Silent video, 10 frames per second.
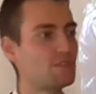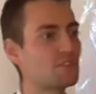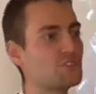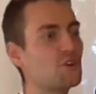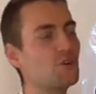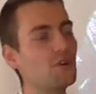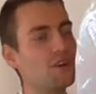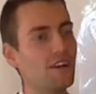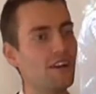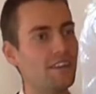So
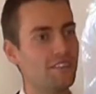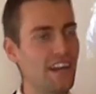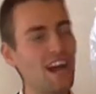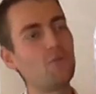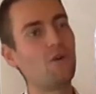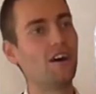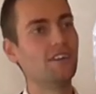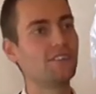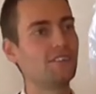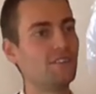there I
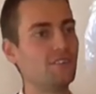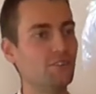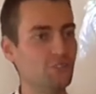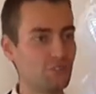was on the